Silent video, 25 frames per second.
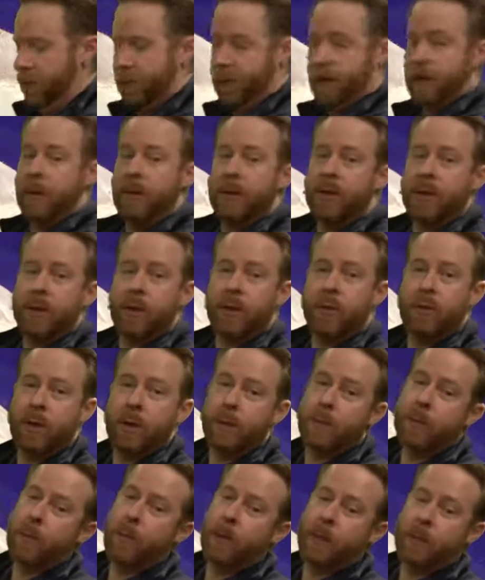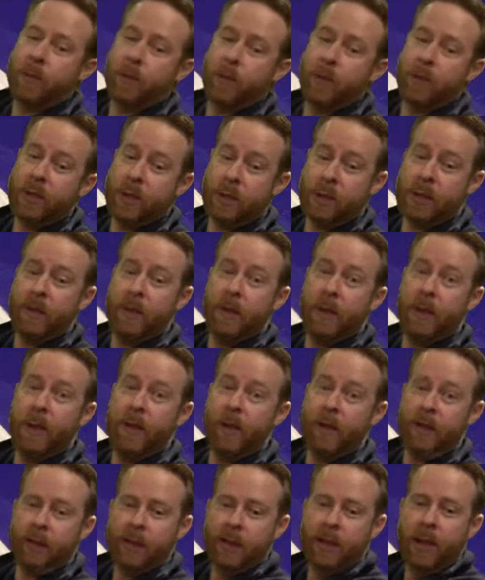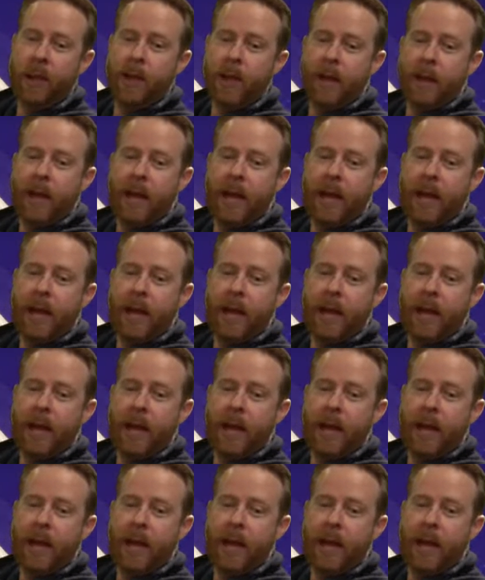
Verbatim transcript: As long as you don't drop your whiteboard, you can spell things.